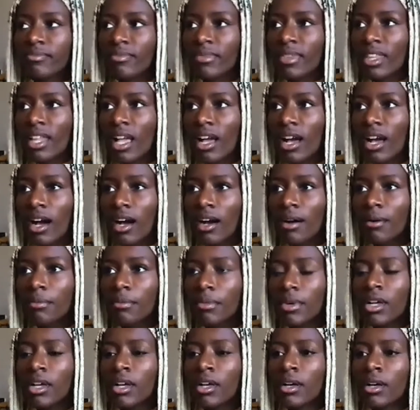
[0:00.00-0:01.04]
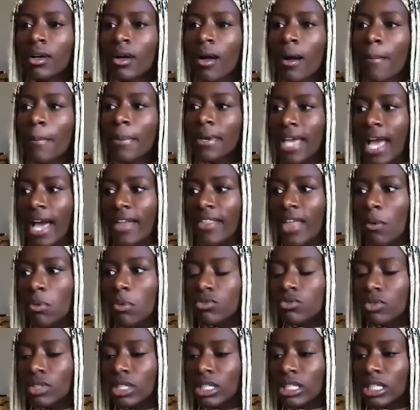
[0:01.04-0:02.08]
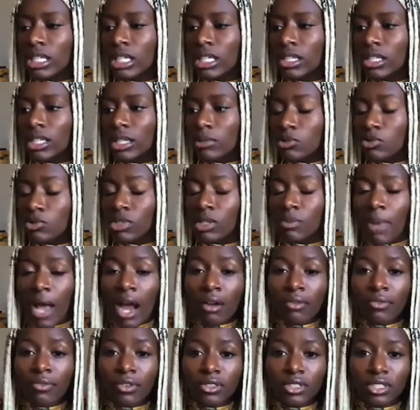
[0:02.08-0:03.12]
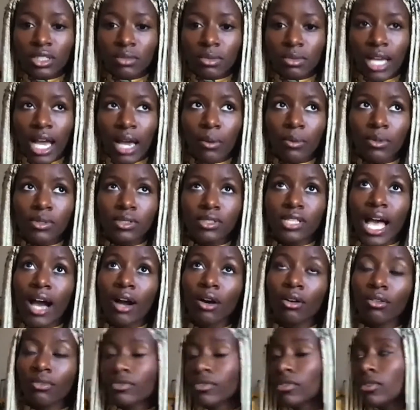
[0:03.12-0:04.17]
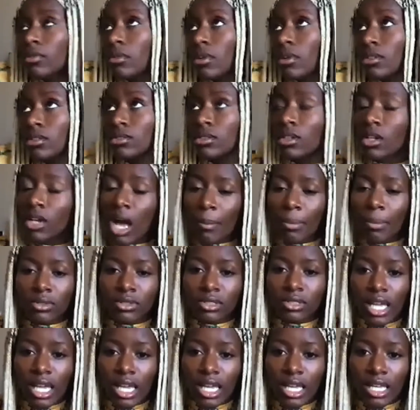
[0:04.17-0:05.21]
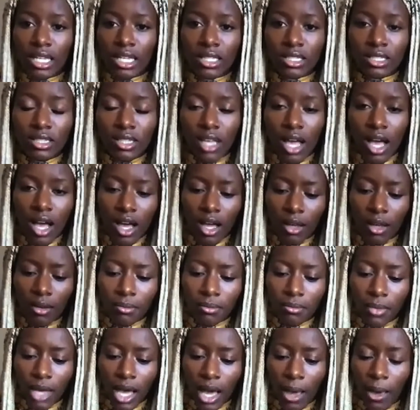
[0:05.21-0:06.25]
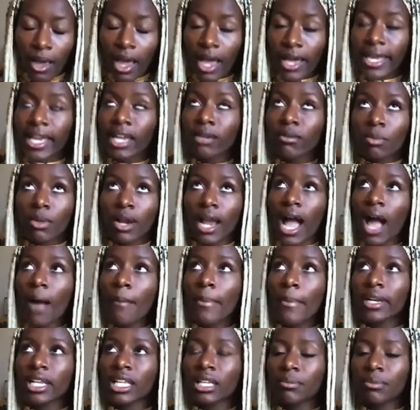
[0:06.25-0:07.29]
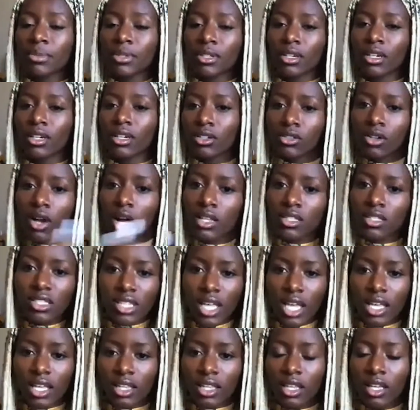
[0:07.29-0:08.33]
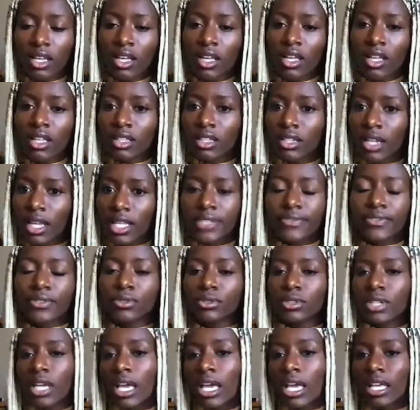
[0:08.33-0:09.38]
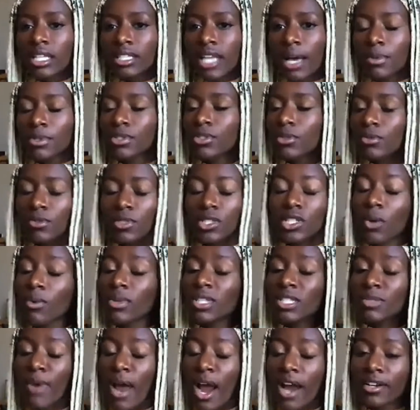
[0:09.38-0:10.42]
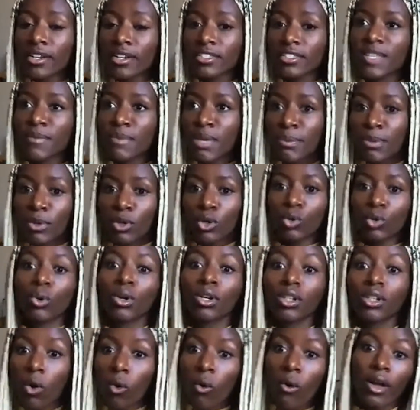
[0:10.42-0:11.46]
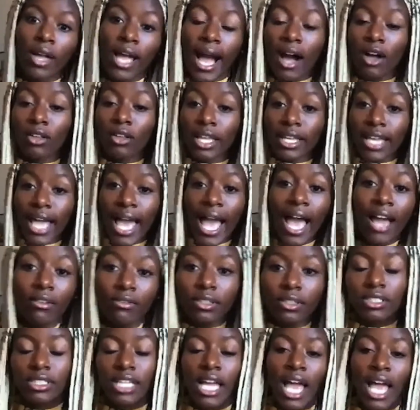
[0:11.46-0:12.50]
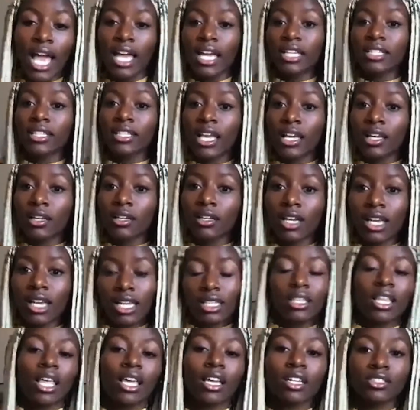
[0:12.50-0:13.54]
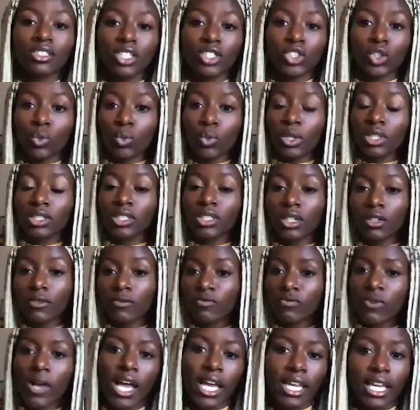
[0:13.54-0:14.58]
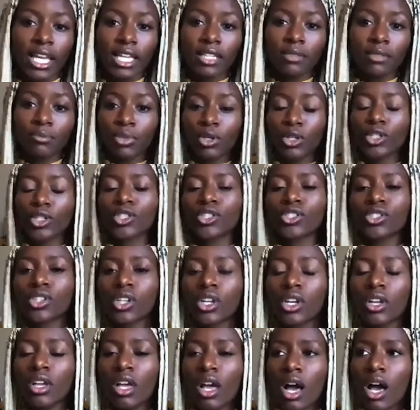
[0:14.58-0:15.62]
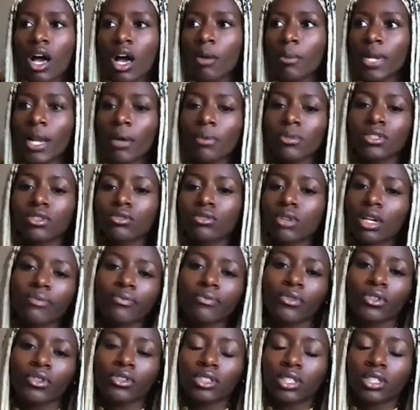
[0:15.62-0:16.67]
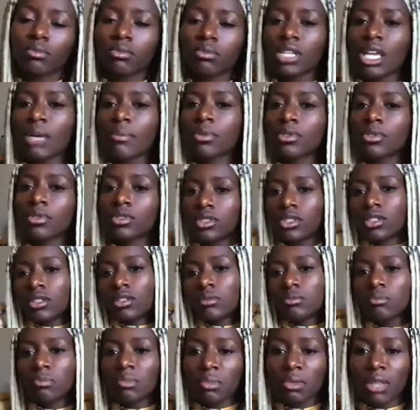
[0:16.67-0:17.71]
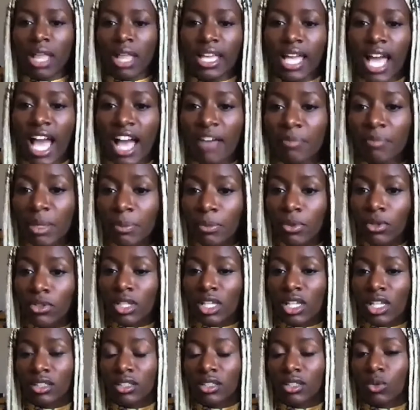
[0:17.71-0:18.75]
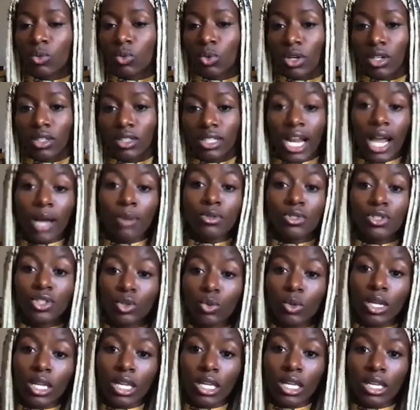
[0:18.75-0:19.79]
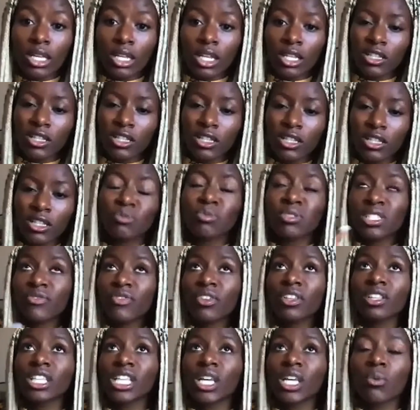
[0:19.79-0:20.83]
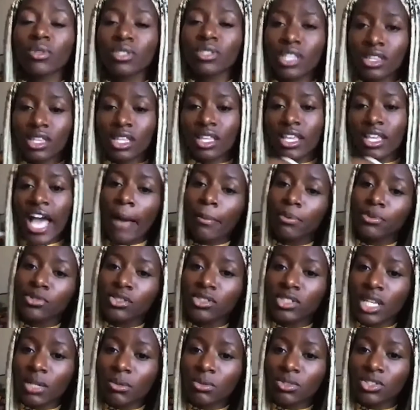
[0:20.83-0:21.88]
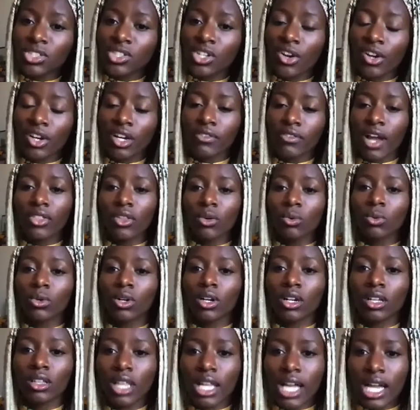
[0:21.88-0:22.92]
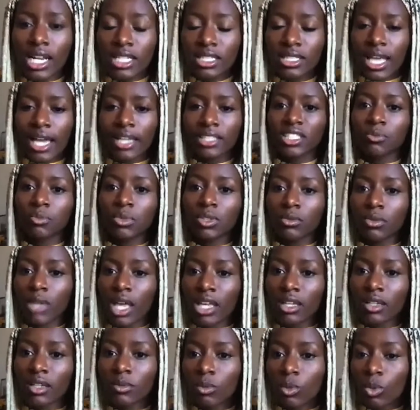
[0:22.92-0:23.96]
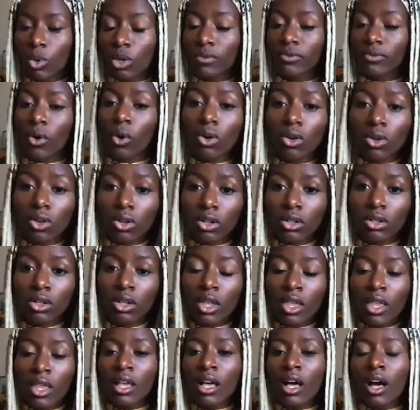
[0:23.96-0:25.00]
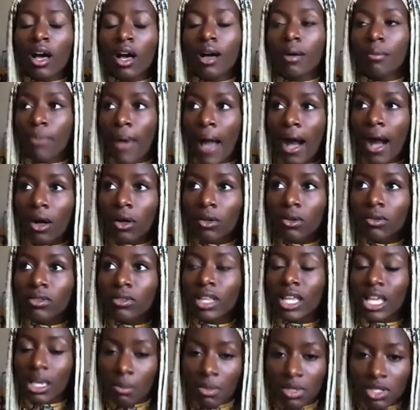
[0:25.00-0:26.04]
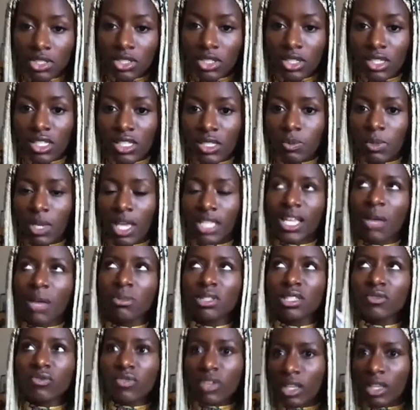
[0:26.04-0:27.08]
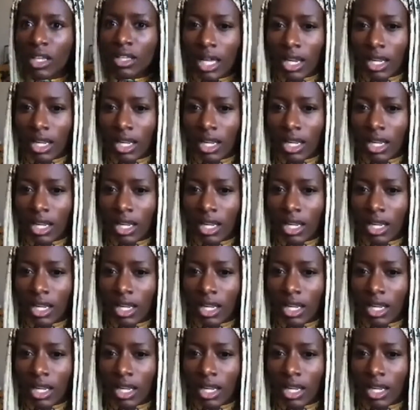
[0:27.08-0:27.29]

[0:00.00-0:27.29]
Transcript: Um, but yeah, that was really it was really powerful to me. I was out for a couple days. I can't remember how many, but across like the next few days, I was so inspired to see people who were going out like every day and continuing to fight and push. And I was grateful to be able to like have people look at the work that I was doing, and specifically it was like the captions I was sharing around the work. Like I decided to be like more vocal about the images because I was feeling a lot of